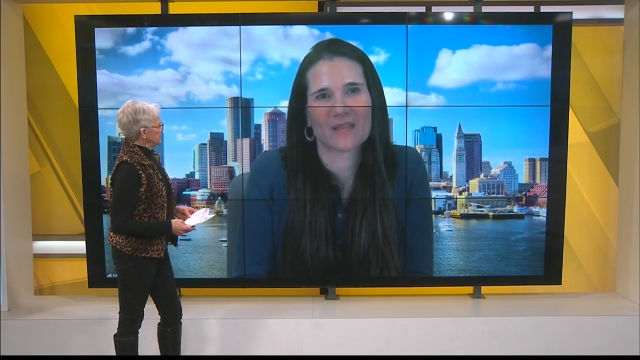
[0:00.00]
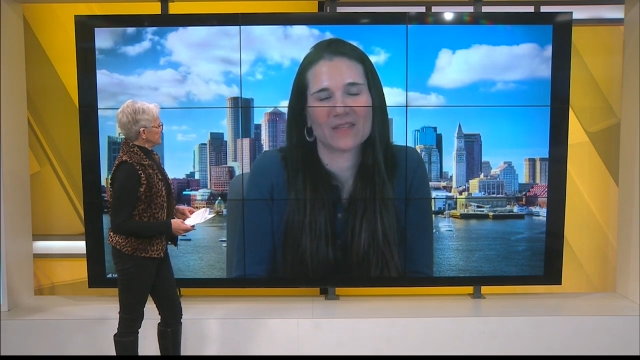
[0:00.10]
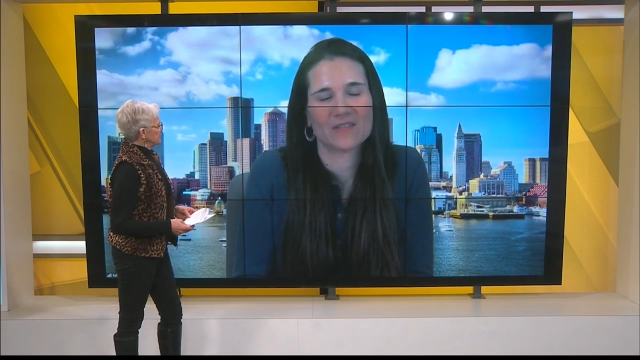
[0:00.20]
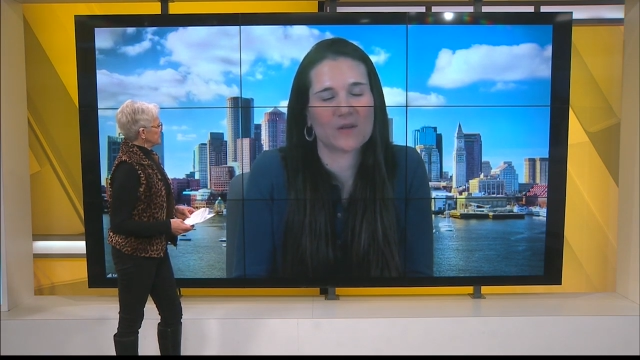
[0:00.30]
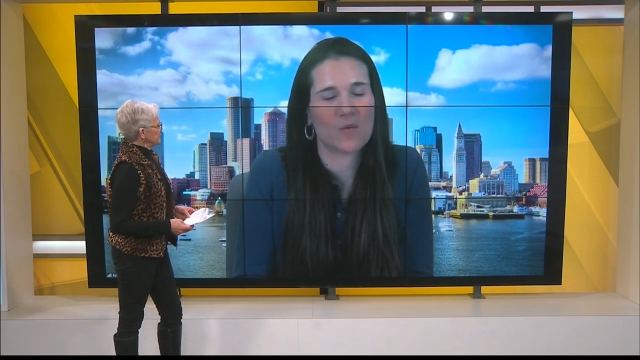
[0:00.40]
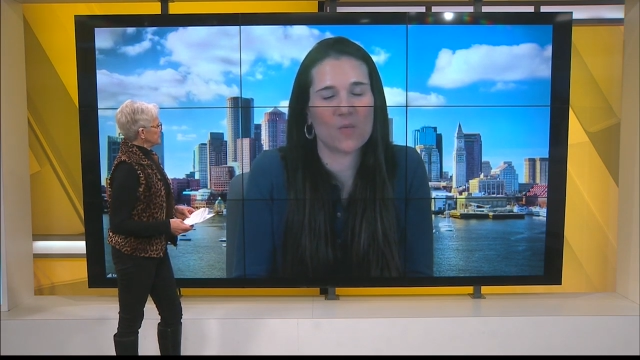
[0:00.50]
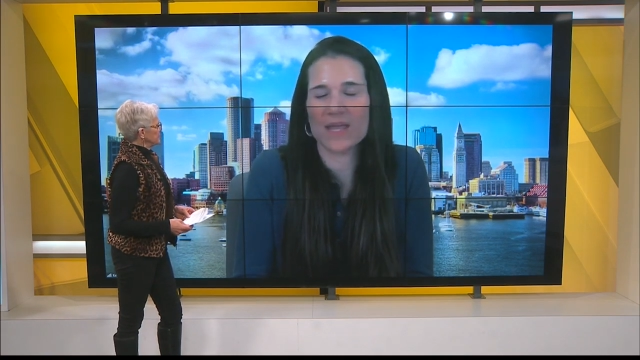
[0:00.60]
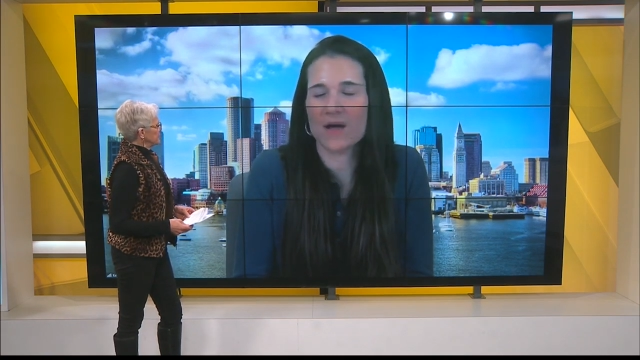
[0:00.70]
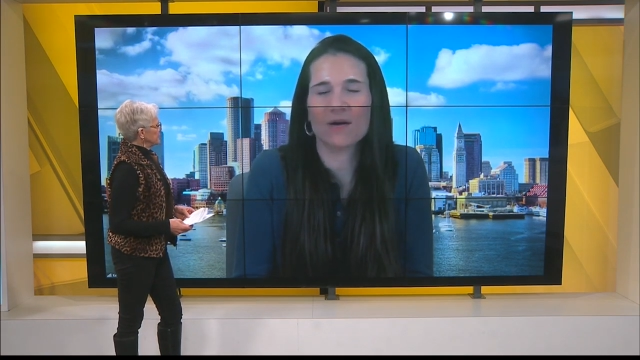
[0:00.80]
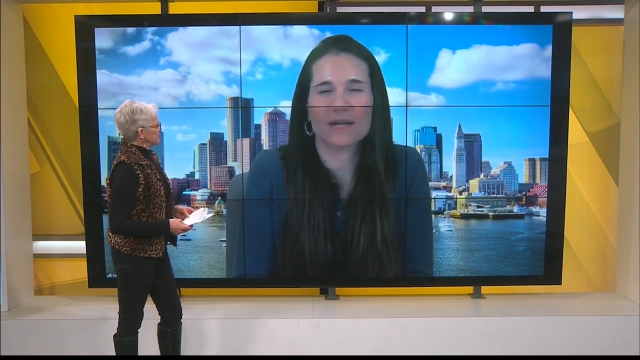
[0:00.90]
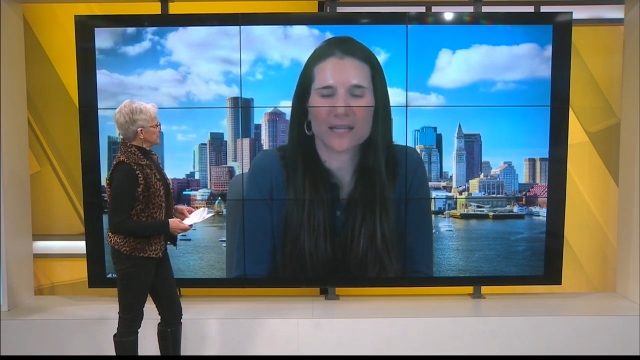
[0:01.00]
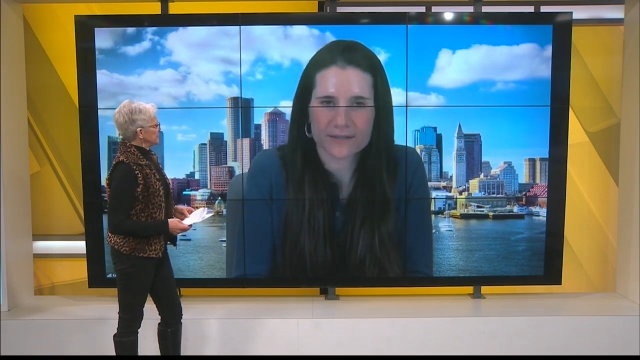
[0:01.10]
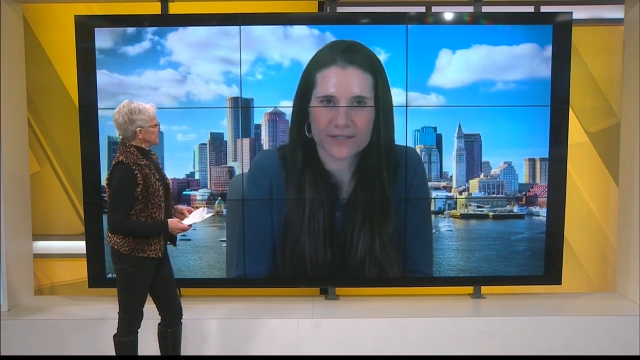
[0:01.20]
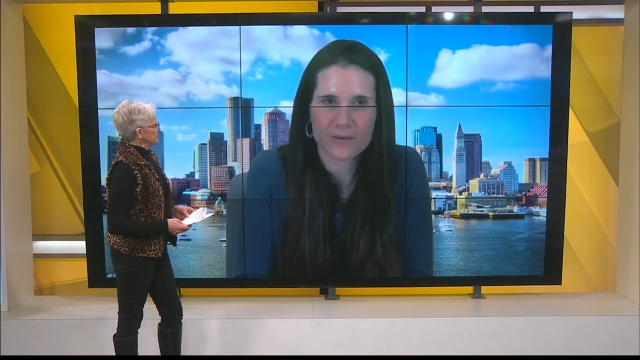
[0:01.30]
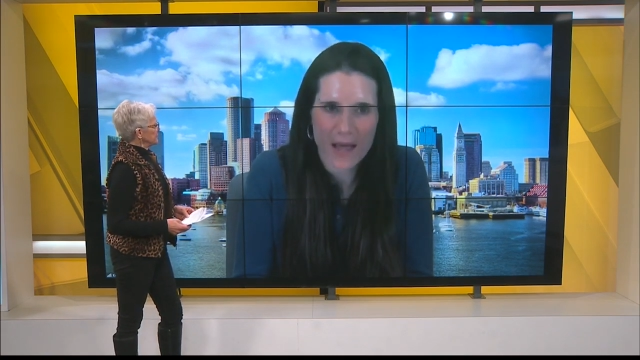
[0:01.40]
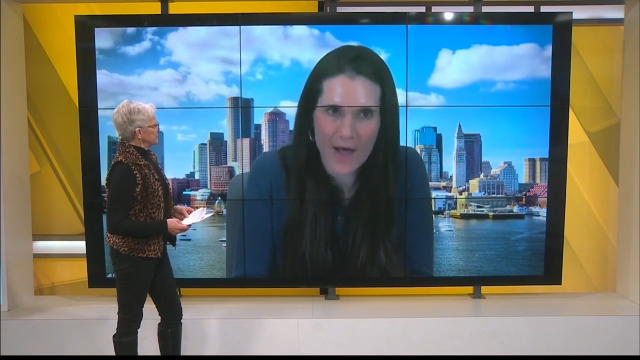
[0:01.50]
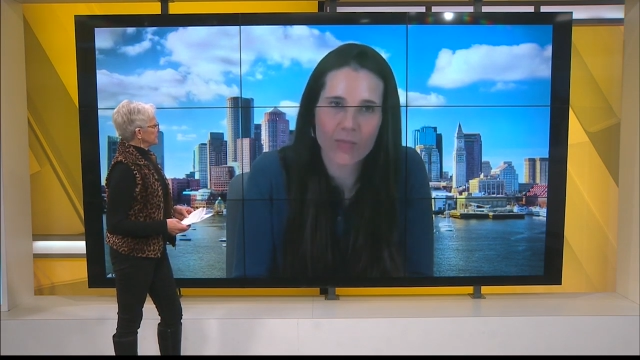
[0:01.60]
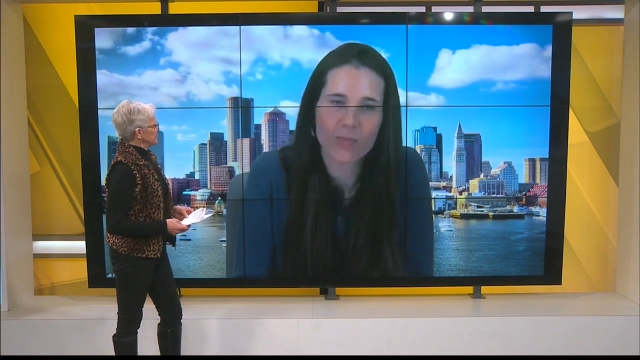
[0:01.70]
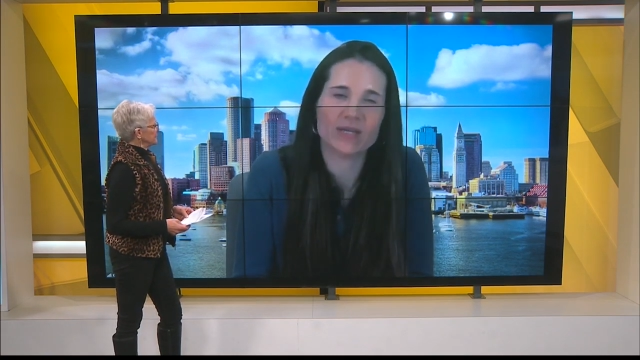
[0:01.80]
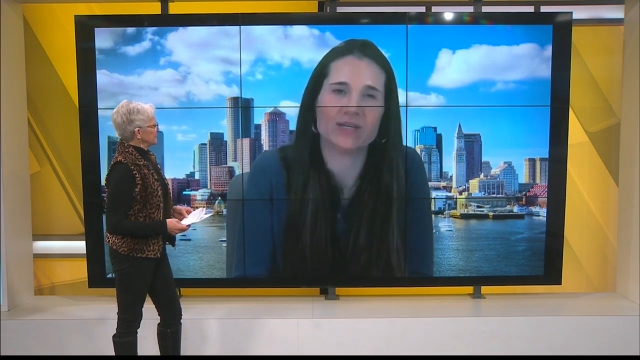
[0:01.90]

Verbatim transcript: So we are here to help. And,